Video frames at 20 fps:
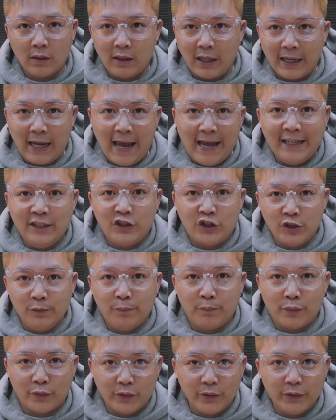like
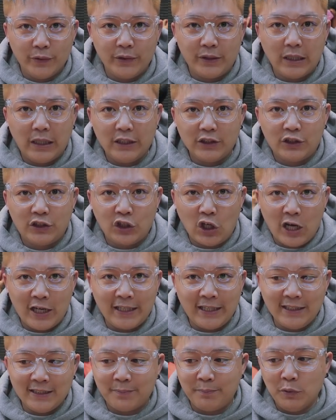Asian food,
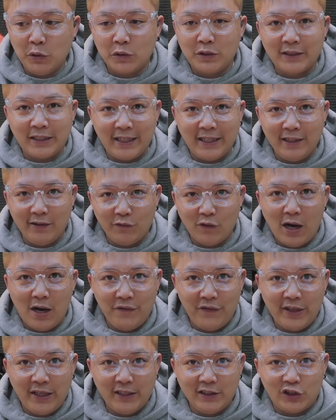Chinese milk tea
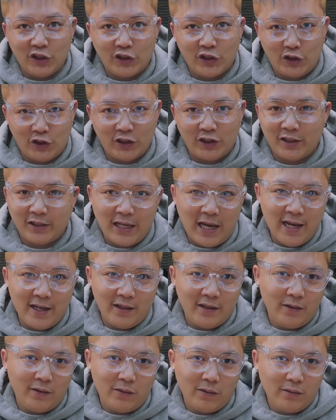rather than just
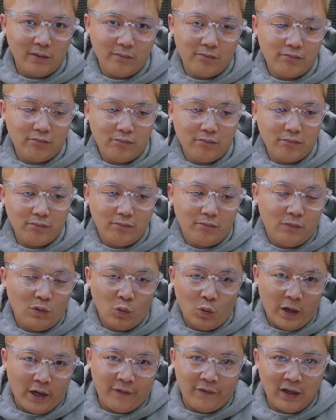standard
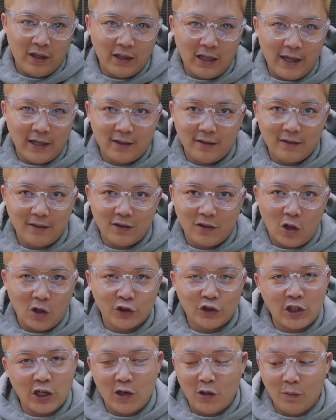whatever like
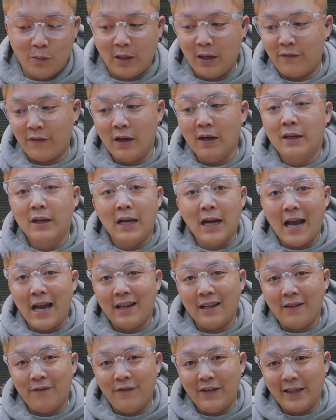Cha or whatever.
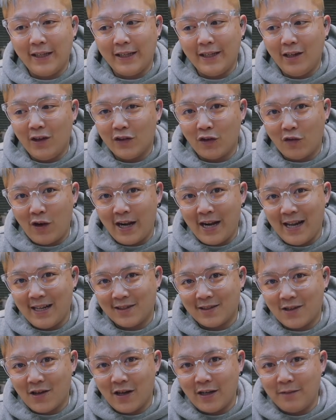And then Philly on the right
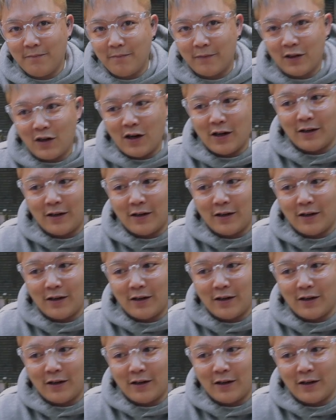hand side we've